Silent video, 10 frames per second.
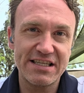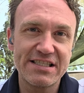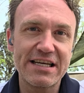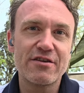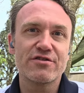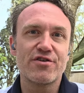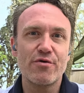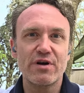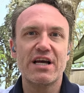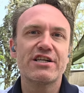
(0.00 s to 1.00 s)
It's like there's
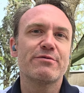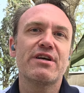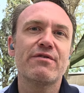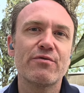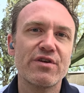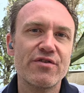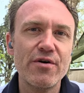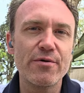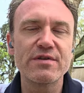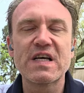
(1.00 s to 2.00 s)
no engagement even with
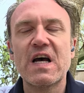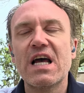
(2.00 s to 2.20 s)
those.